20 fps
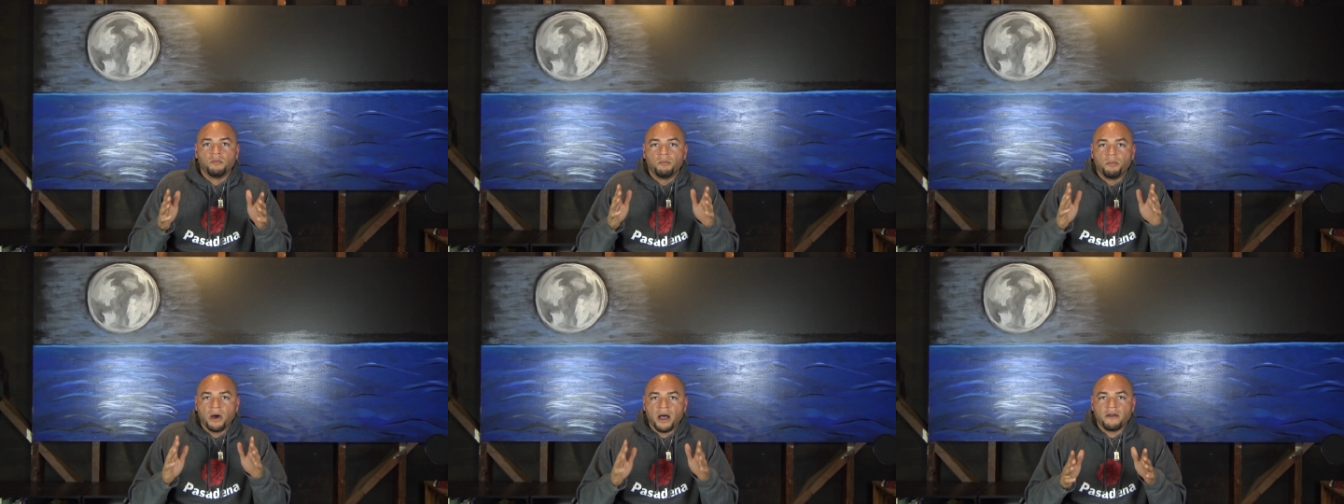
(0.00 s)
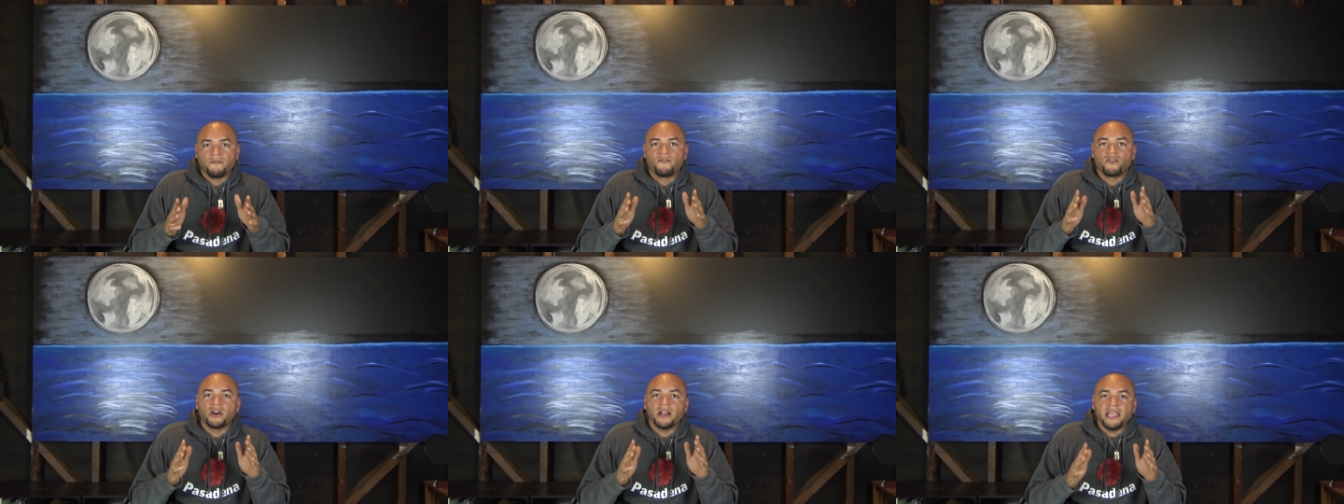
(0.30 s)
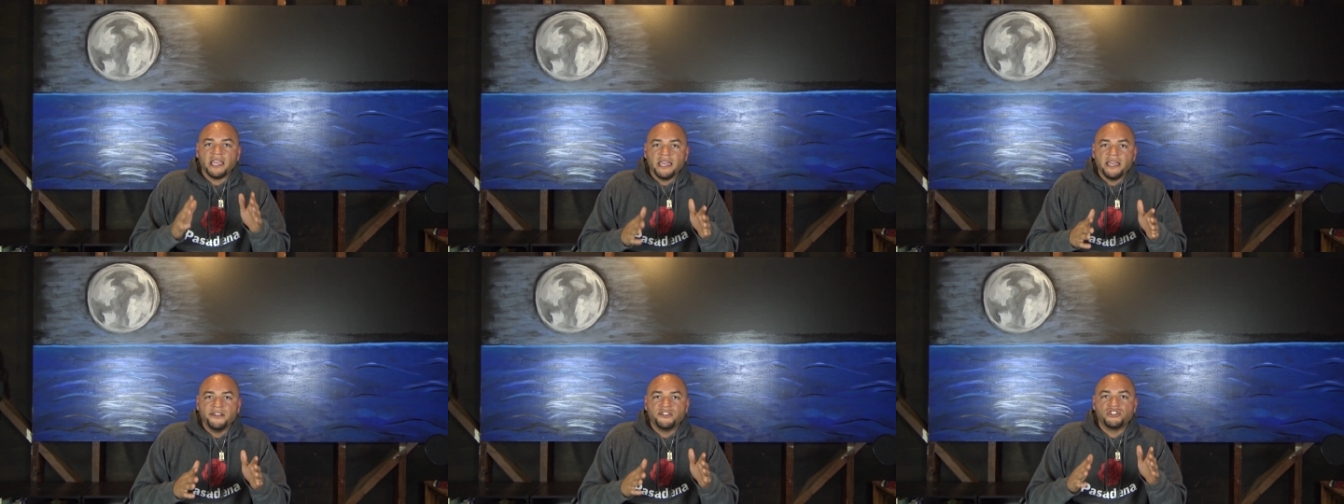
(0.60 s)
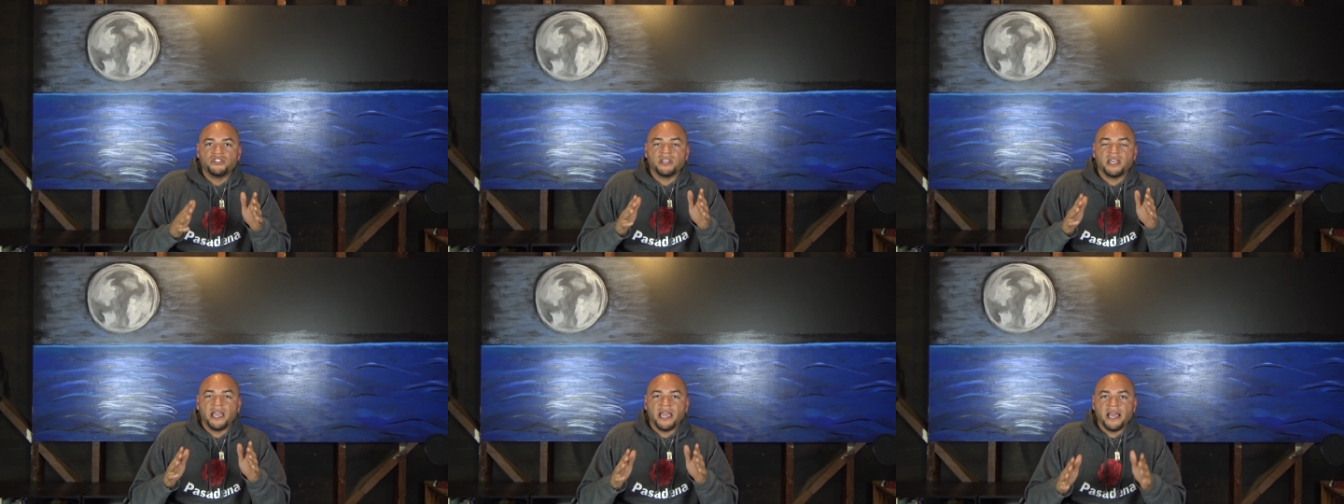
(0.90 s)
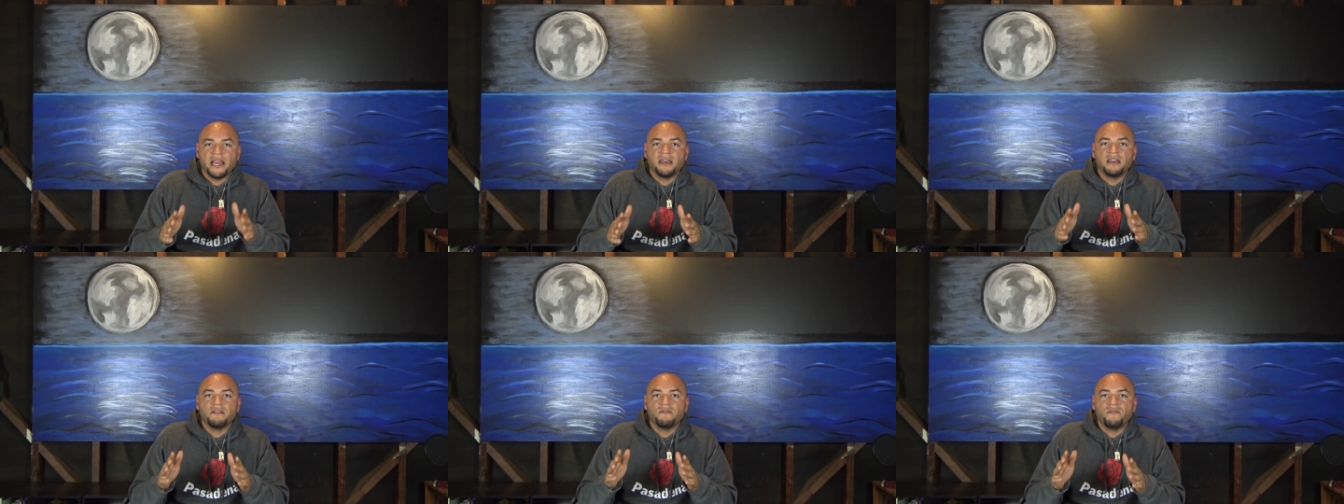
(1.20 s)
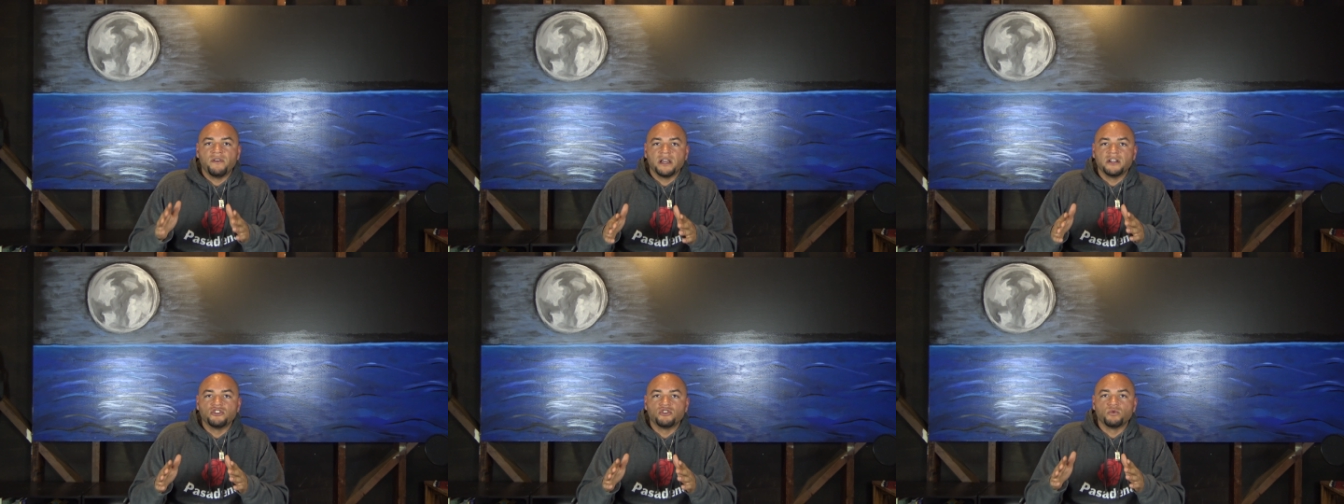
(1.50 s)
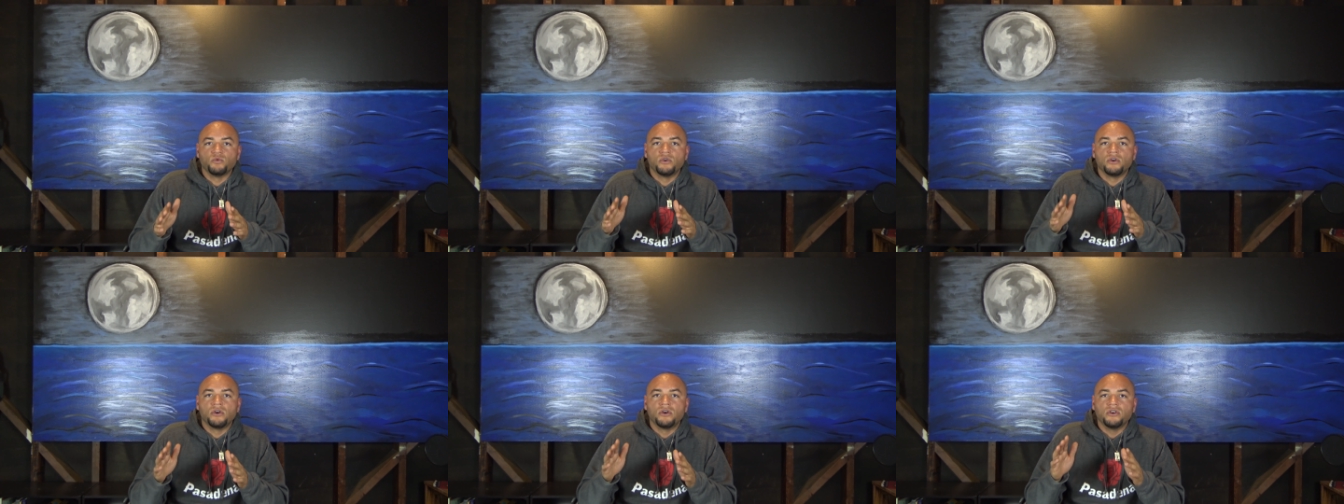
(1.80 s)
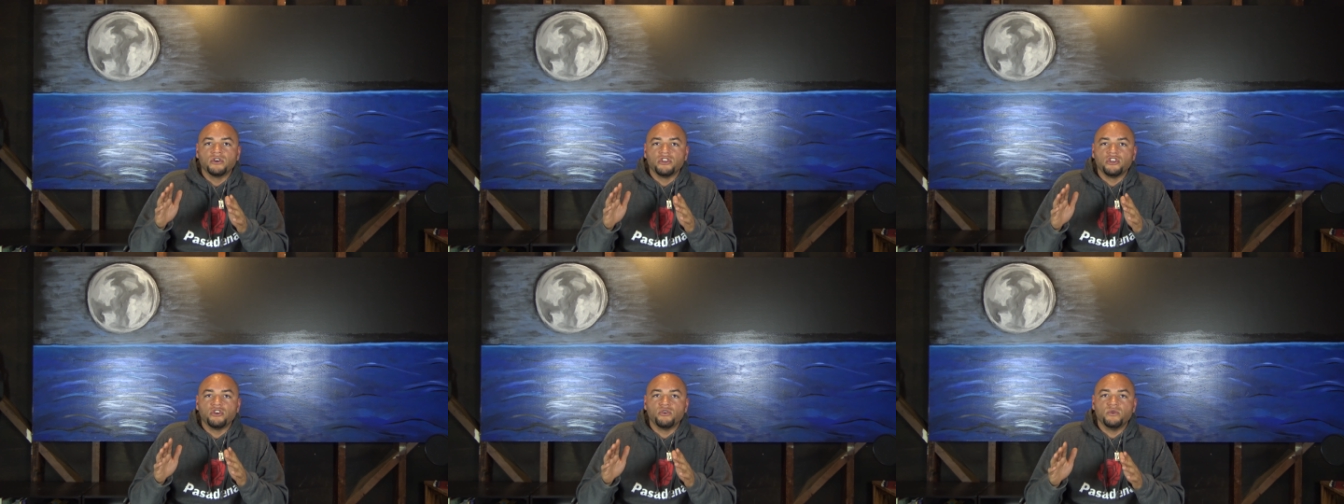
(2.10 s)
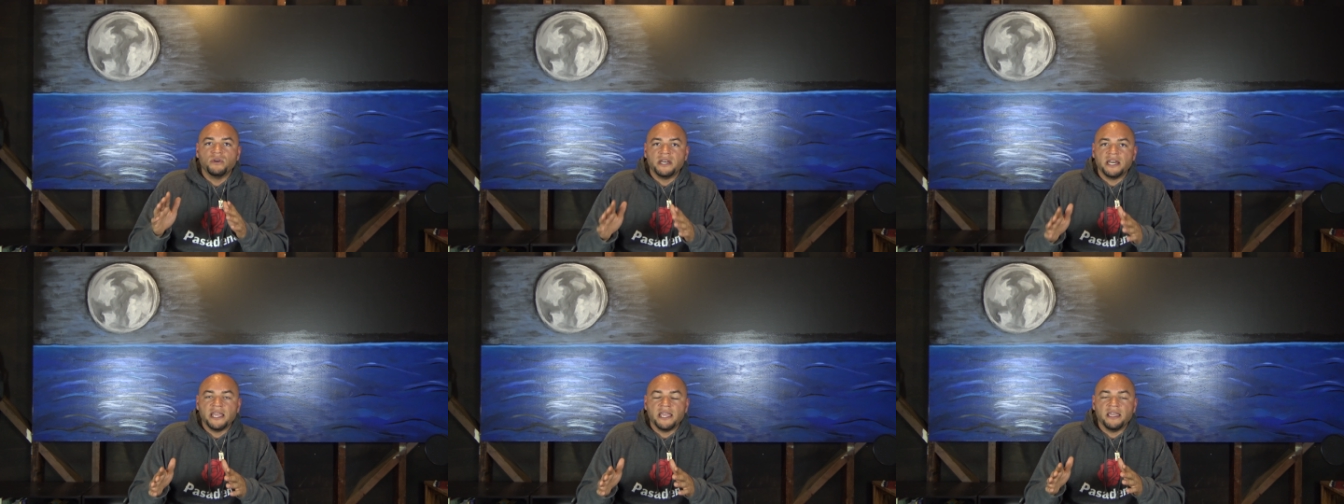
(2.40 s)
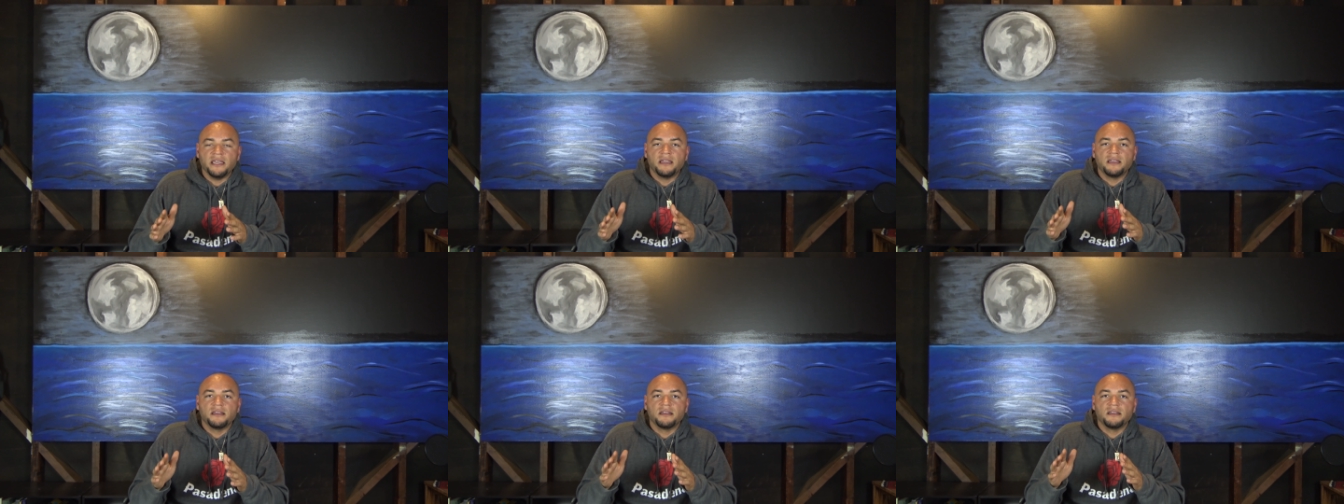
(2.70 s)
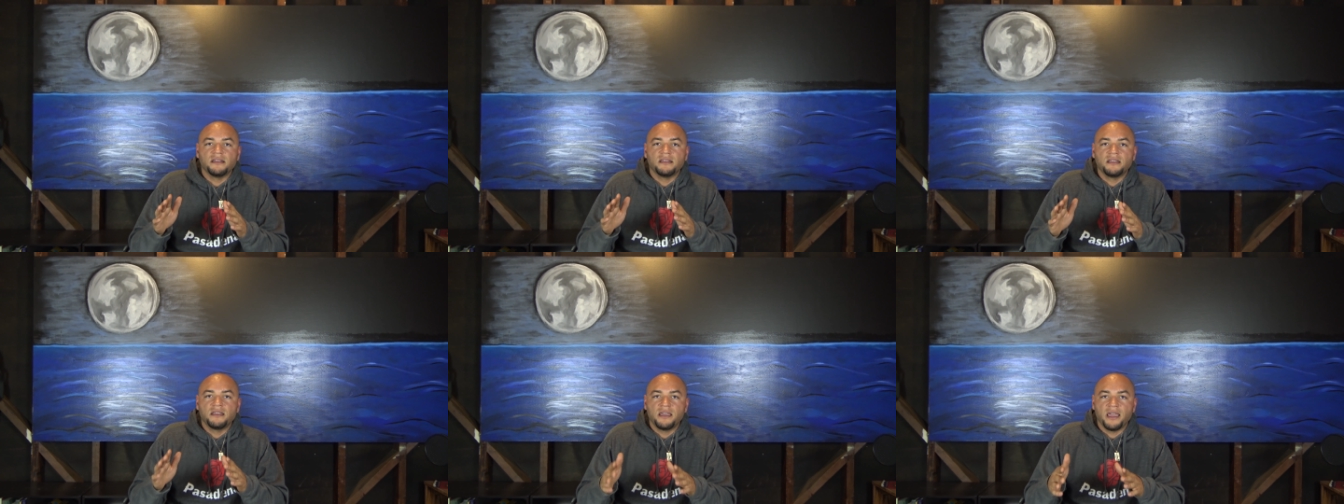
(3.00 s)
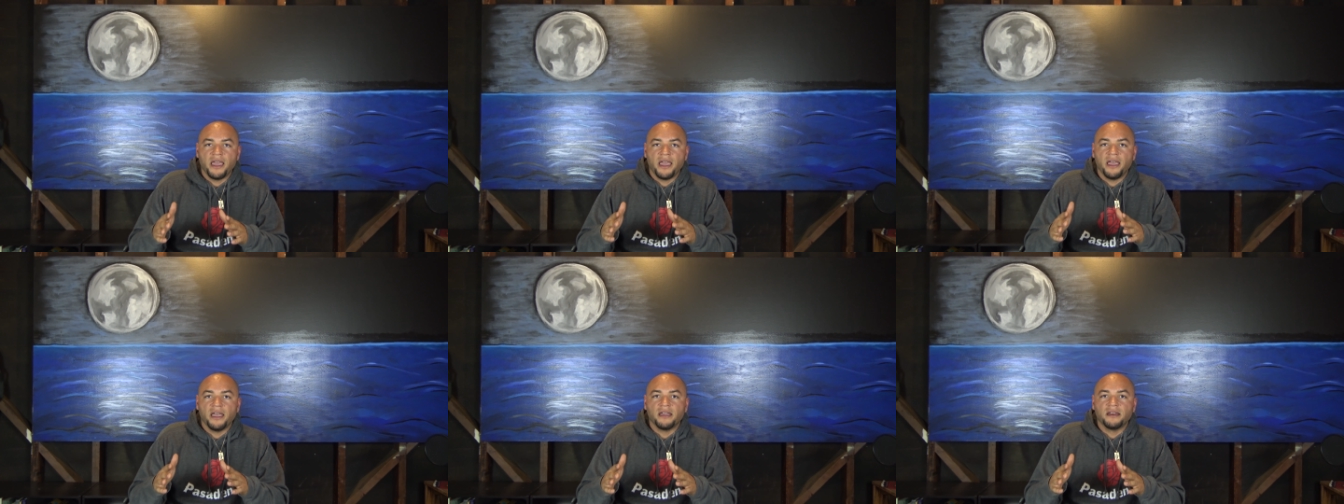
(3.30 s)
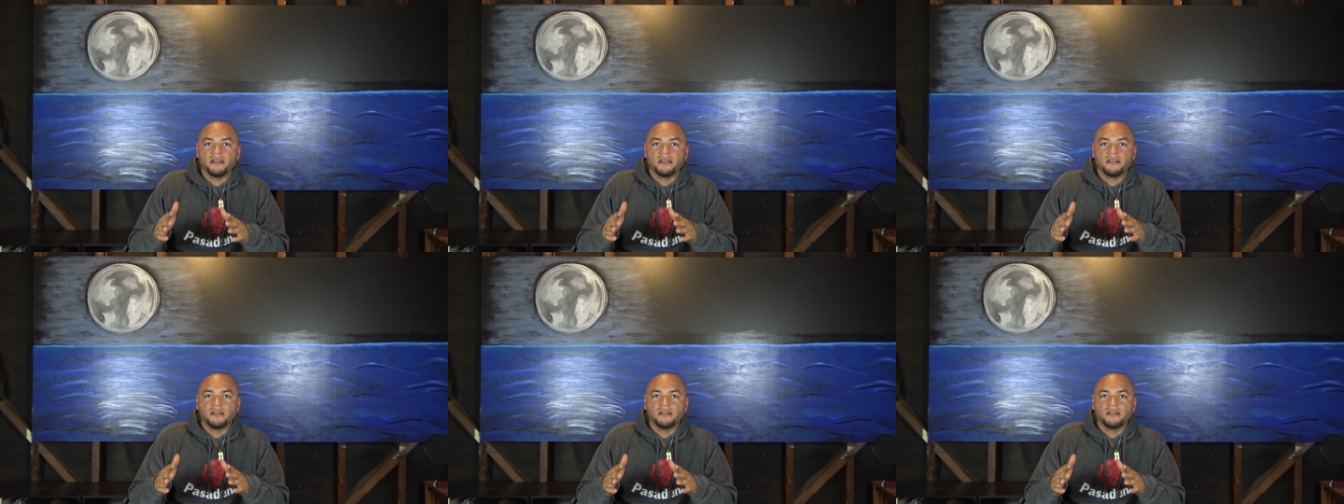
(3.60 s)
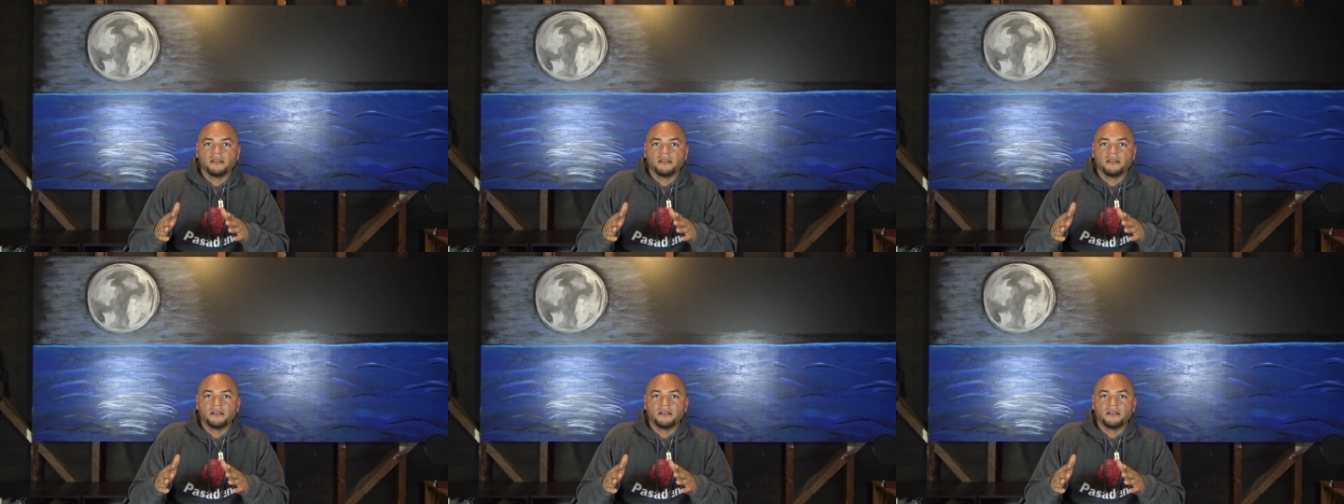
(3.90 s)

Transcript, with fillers: but for each individual, unique kid.